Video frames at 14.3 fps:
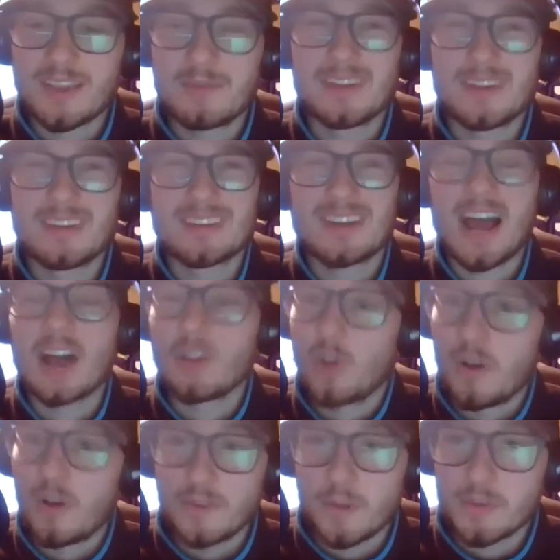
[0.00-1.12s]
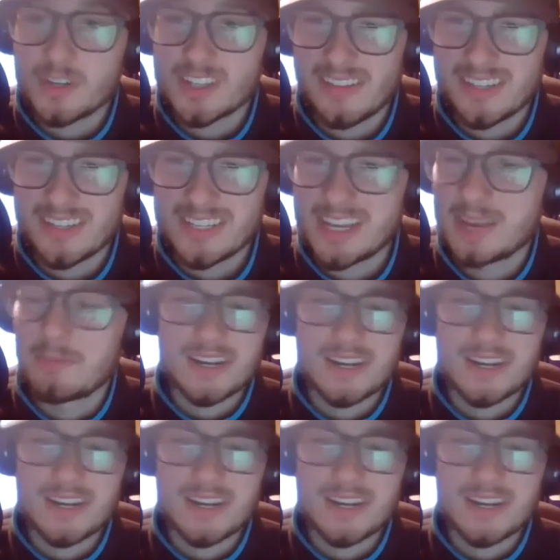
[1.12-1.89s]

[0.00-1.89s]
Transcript: I mean, I love number 17,